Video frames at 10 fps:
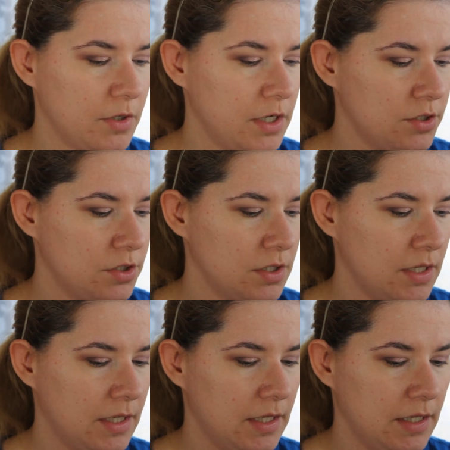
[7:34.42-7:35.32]
brush
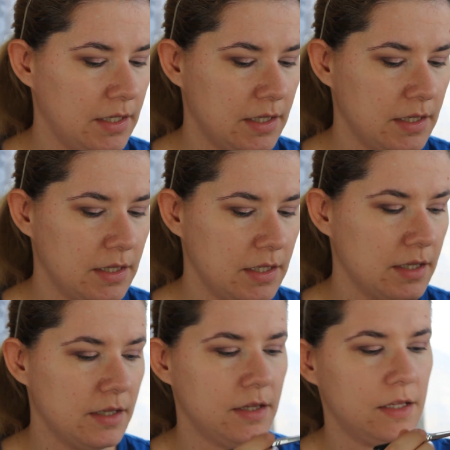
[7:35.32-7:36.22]
and
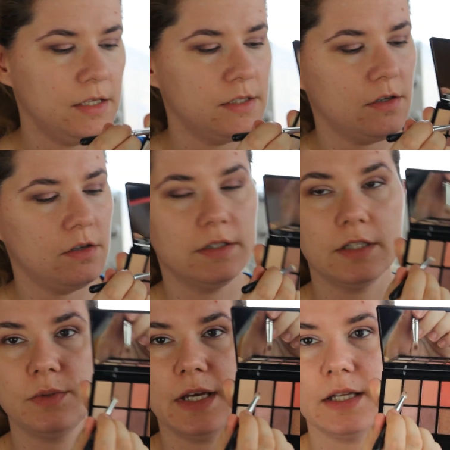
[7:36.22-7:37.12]
this color
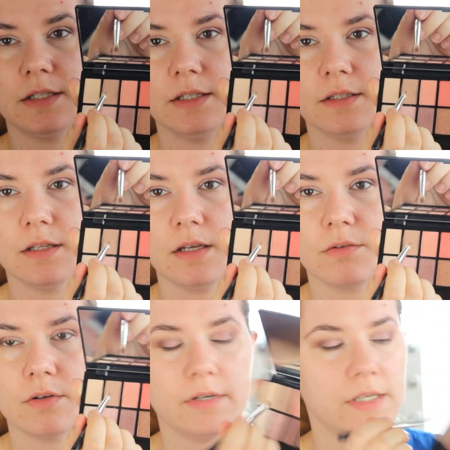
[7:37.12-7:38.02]
that we had in
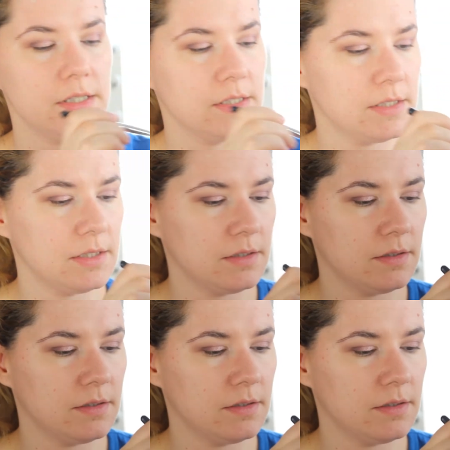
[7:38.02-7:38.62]
our crease